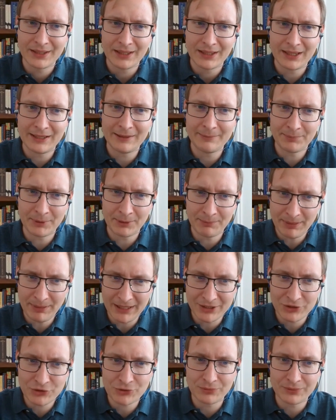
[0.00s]
and
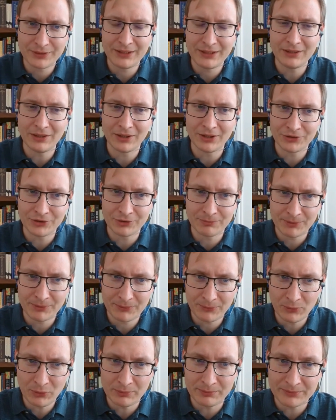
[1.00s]
perpetually
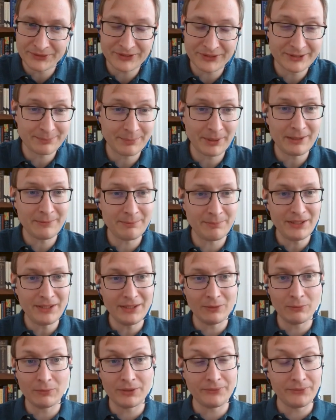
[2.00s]
underperforms, despite
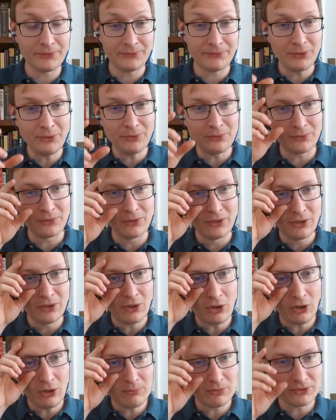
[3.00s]
being one of the few
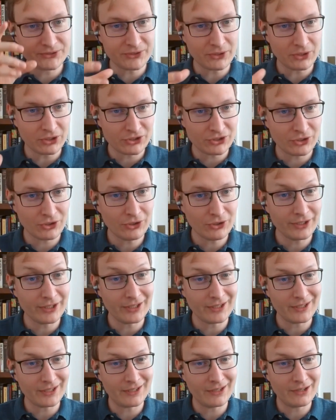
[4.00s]
almost autarkic
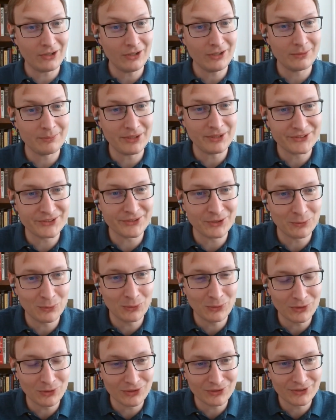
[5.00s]
economies in the
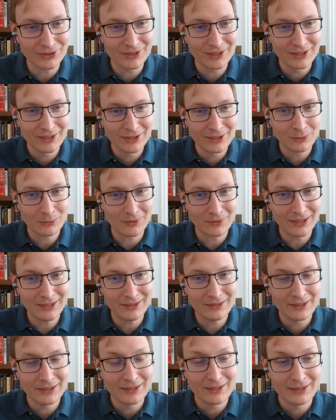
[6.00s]
world,
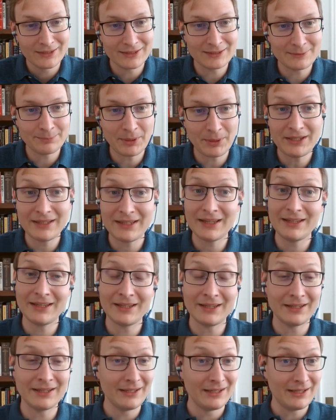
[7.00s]
right? Despite
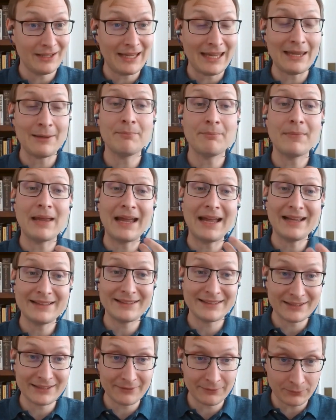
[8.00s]
getting a
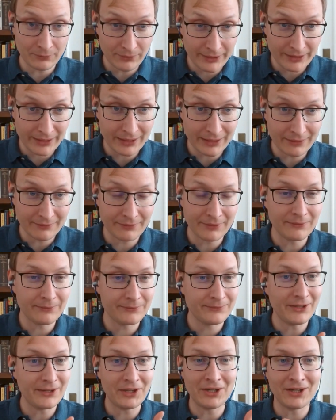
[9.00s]
massive wave of
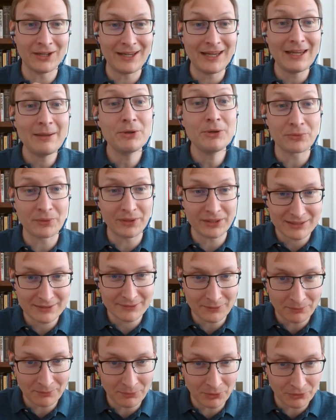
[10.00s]
immigrants
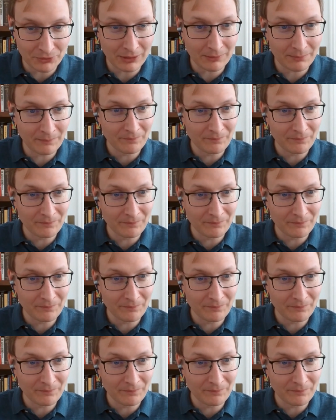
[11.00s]
from Europe.